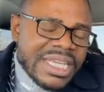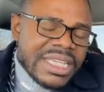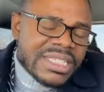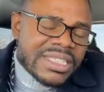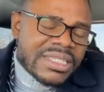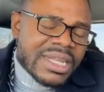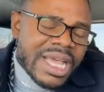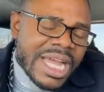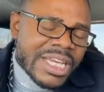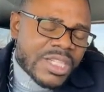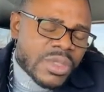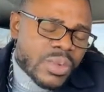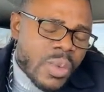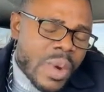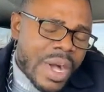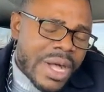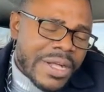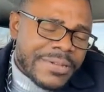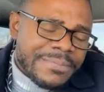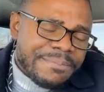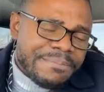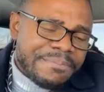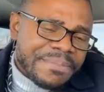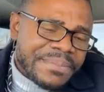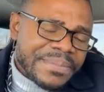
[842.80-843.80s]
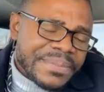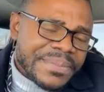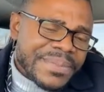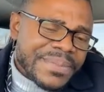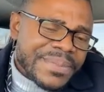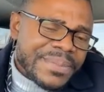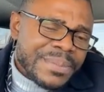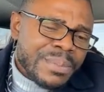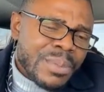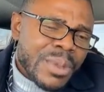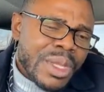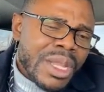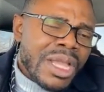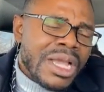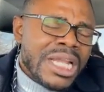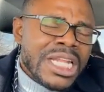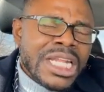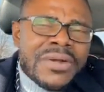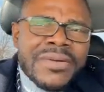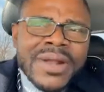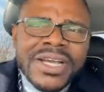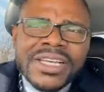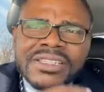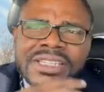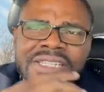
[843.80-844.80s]
East as well,
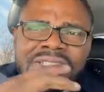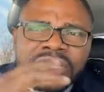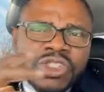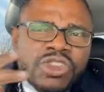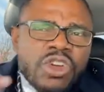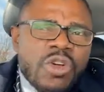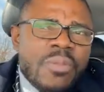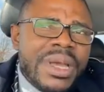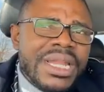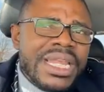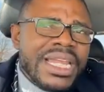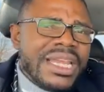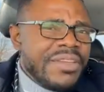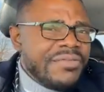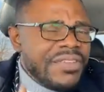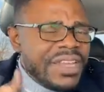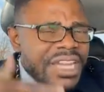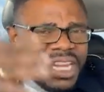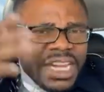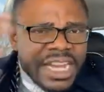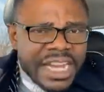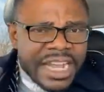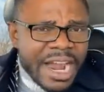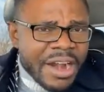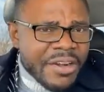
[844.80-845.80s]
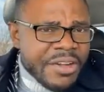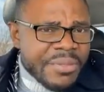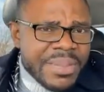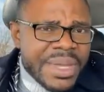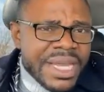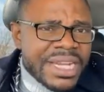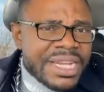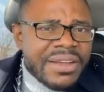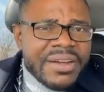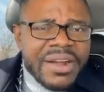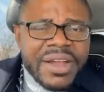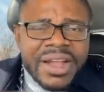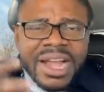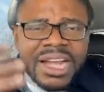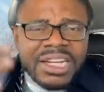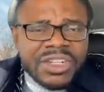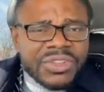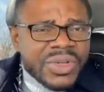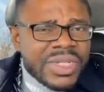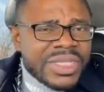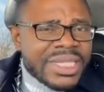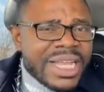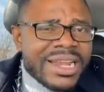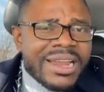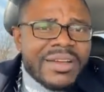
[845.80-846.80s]
there are so many. Even in the Caribbean, there are
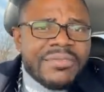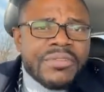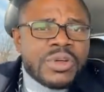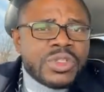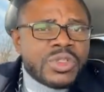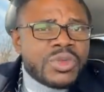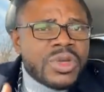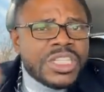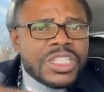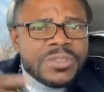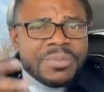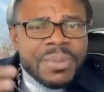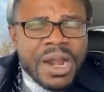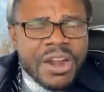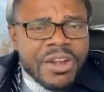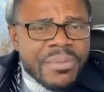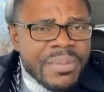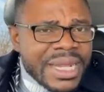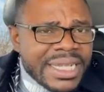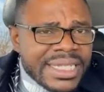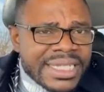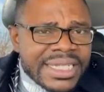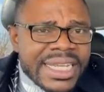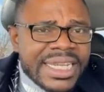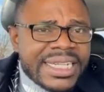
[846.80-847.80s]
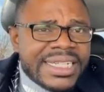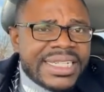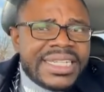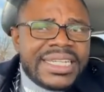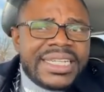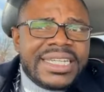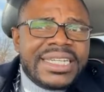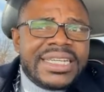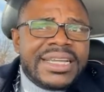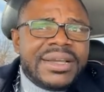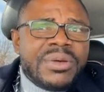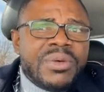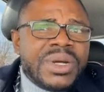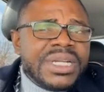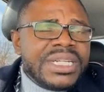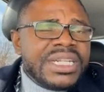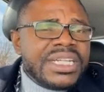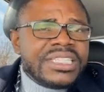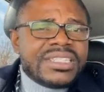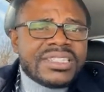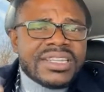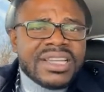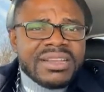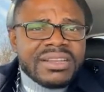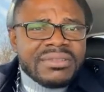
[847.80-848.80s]
countries that have also experimented with
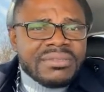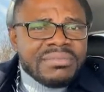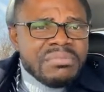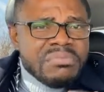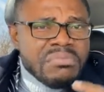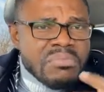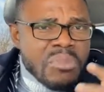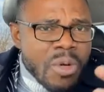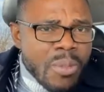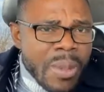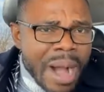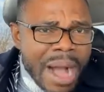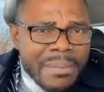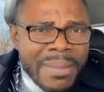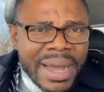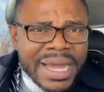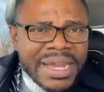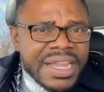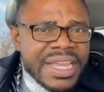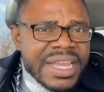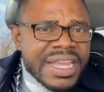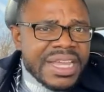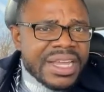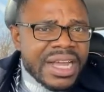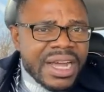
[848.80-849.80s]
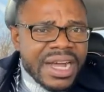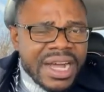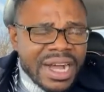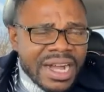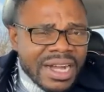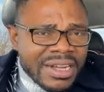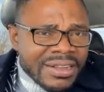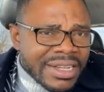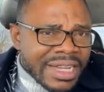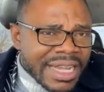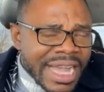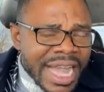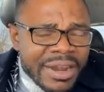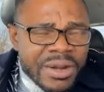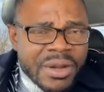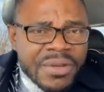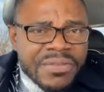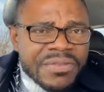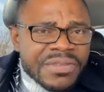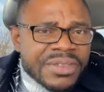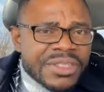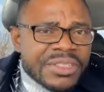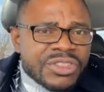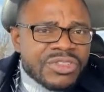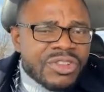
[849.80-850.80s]
this mobile money uh, kind
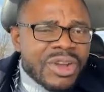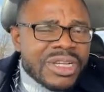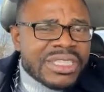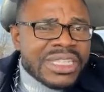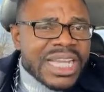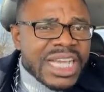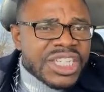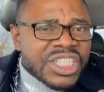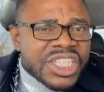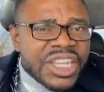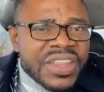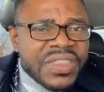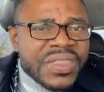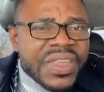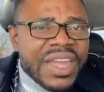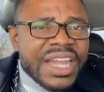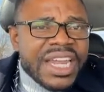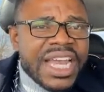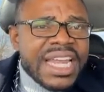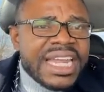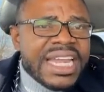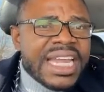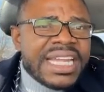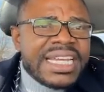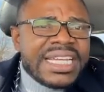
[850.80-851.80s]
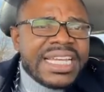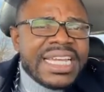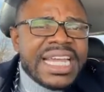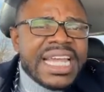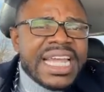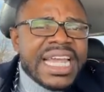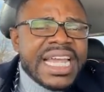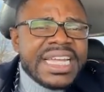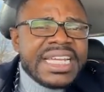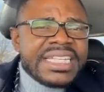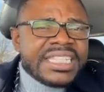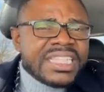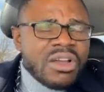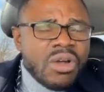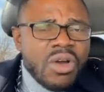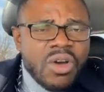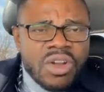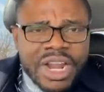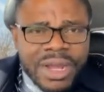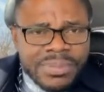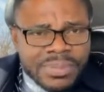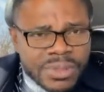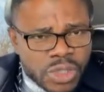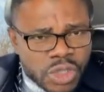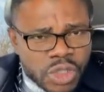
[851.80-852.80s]
of transaction thing, and then it has
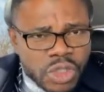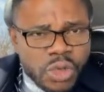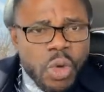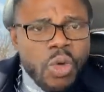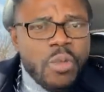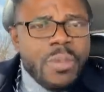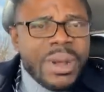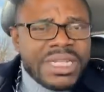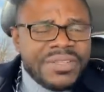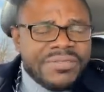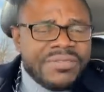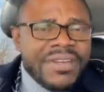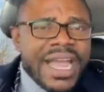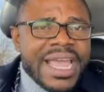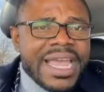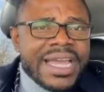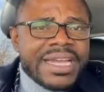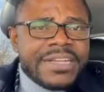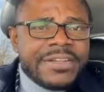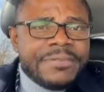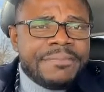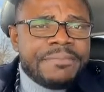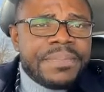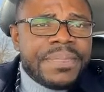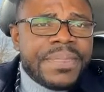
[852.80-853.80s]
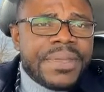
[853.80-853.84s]
caught up so much fire.